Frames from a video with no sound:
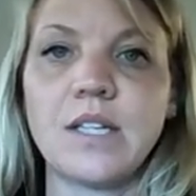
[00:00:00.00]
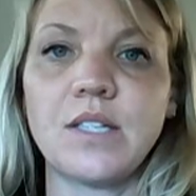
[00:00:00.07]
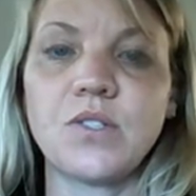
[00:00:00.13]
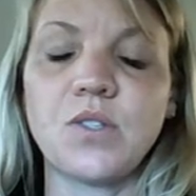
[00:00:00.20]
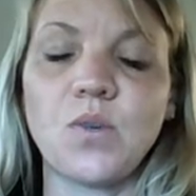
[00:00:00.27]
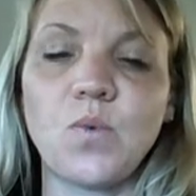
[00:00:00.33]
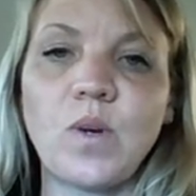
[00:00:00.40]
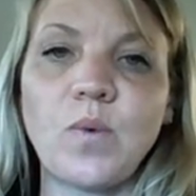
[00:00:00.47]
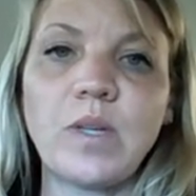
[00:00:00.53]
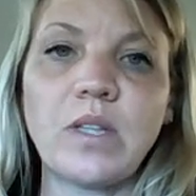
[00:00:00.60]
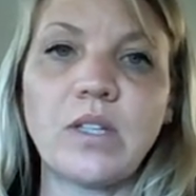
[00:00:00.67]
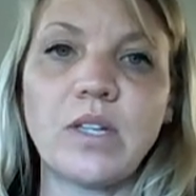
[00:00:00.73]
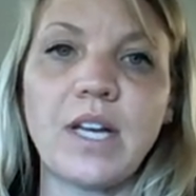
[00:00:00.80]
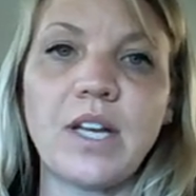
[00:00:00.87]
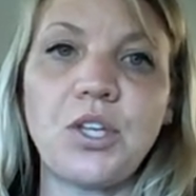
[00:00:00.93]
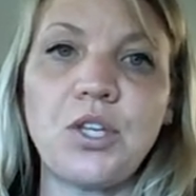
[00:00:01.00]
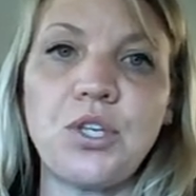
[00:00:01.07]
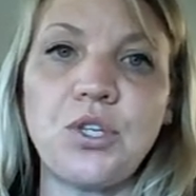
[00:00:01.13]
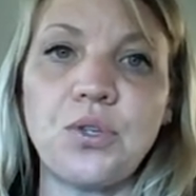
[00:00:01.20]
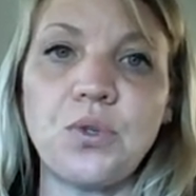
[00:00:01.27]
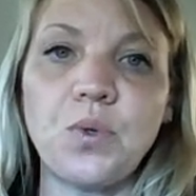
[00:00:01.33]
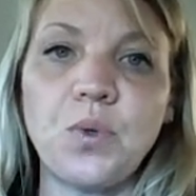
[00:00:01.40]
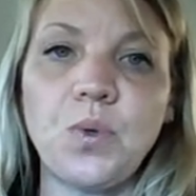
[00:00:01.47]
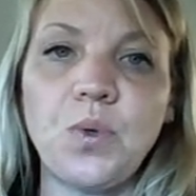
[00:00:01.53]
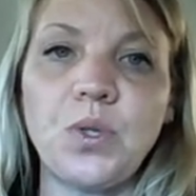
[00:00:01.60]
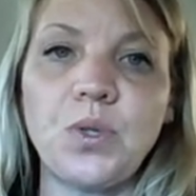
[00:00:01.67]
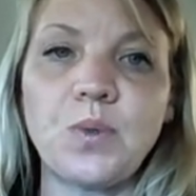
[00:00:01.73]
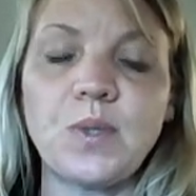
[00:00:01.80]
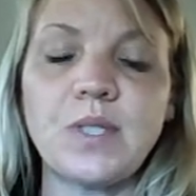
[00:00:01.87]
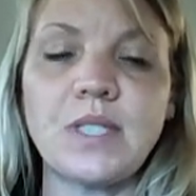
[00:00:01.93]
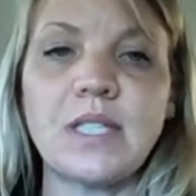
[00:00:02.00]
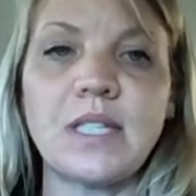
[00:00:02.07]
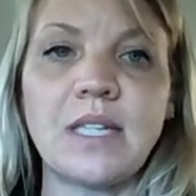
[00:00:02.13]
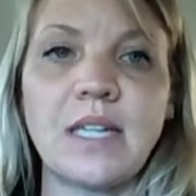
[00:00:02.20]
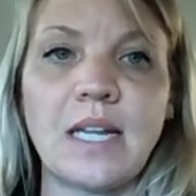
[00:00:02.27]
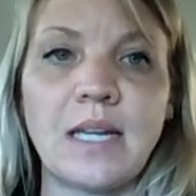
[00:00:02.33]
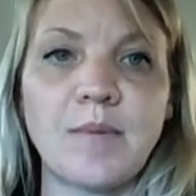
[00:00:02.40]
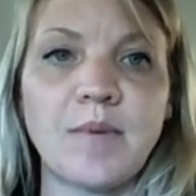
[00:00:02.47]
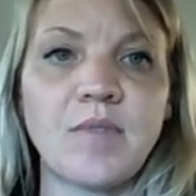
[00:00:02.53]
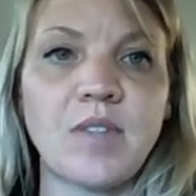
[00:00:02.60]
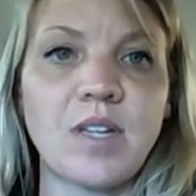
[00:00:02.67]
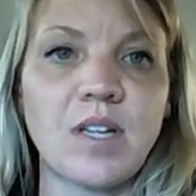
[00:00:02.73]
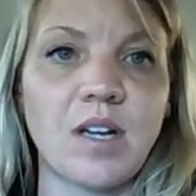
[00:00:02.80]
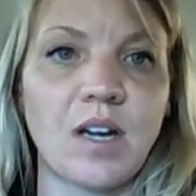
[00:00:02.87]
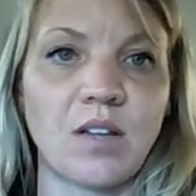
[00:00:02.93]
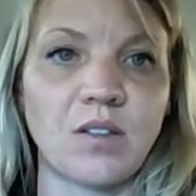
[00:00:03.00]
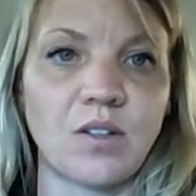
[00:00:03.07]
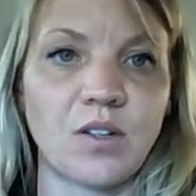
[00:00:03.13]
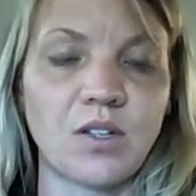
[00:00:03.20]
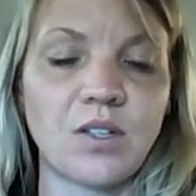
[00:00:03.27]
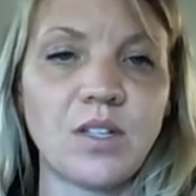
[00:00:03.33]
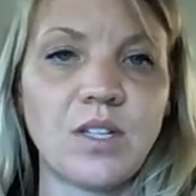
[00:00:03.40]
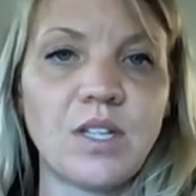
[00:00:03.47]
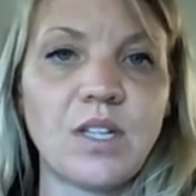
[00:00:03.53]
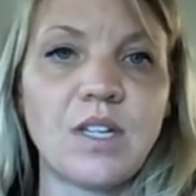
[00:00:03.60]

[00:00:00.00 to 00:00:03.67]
So when we look at hue, hue is the name of the color